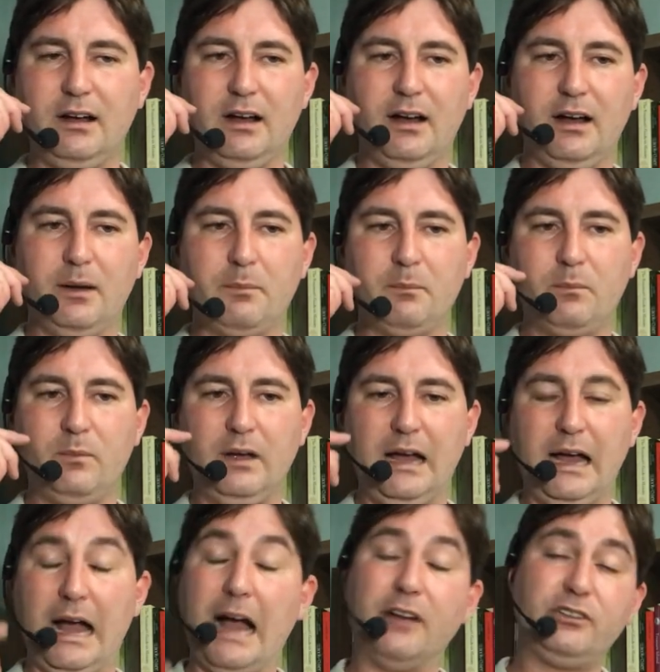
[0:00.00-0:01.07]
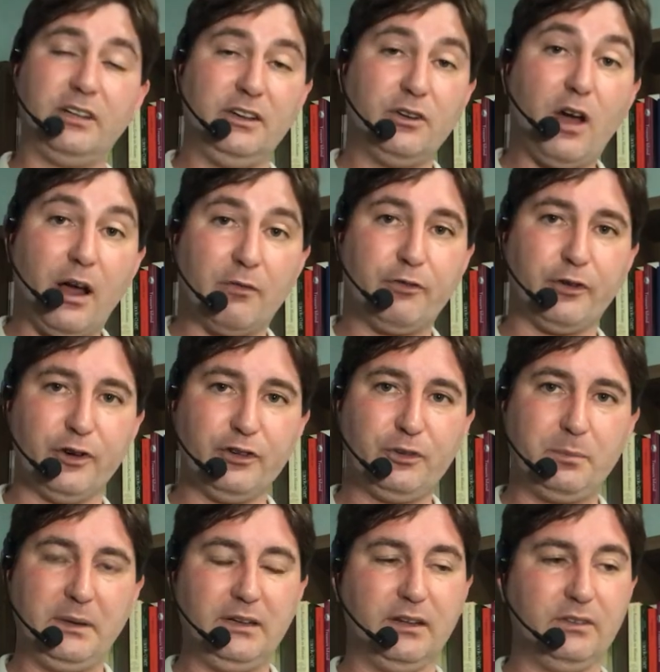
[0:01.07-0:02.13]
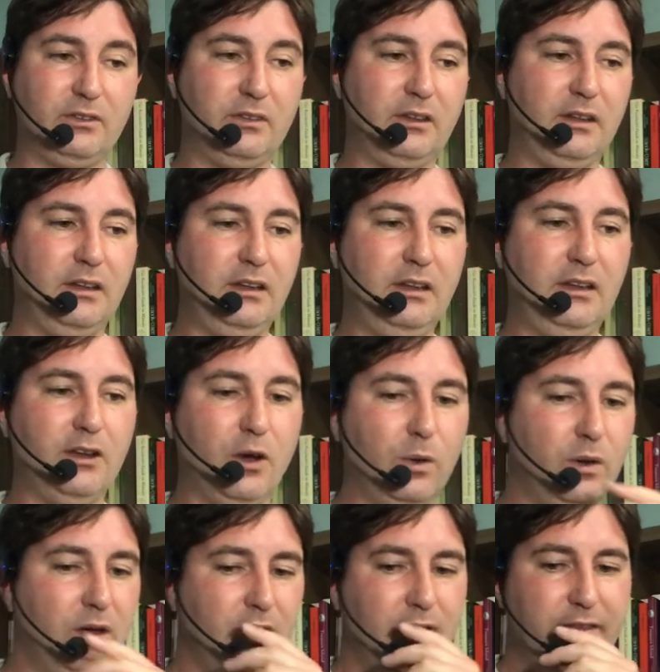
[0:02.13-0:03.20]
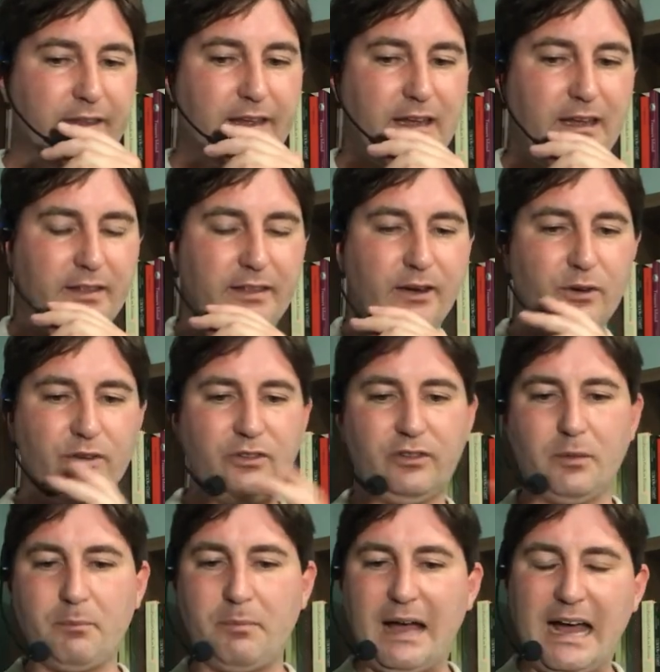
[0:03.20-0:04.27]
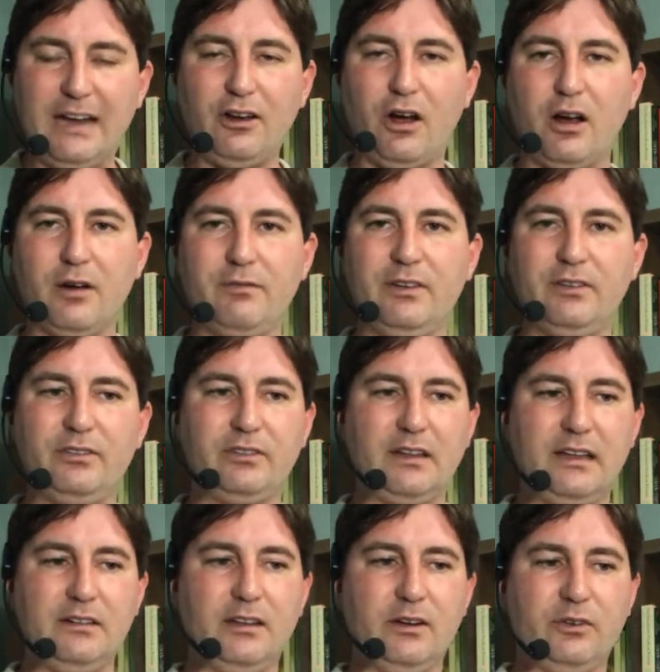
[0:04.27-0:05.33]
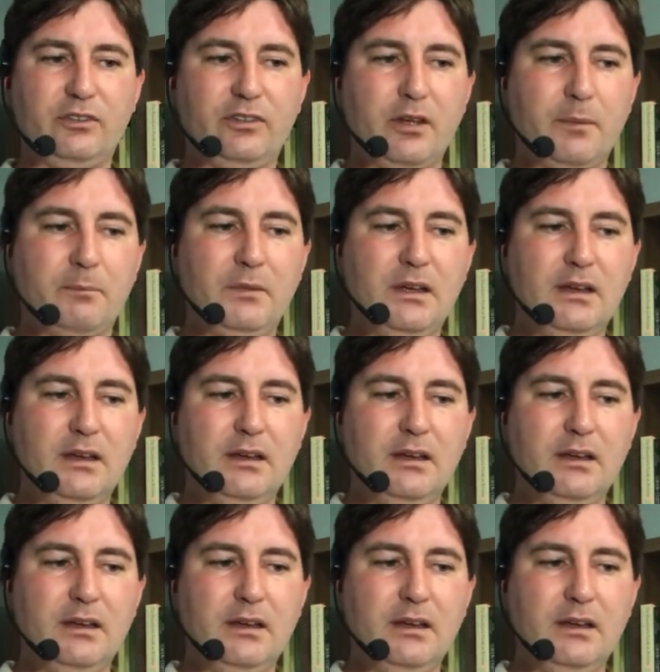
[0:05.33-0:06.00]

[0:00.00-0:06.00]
Um, actually, not first because you know the there's some bad harvest and there's some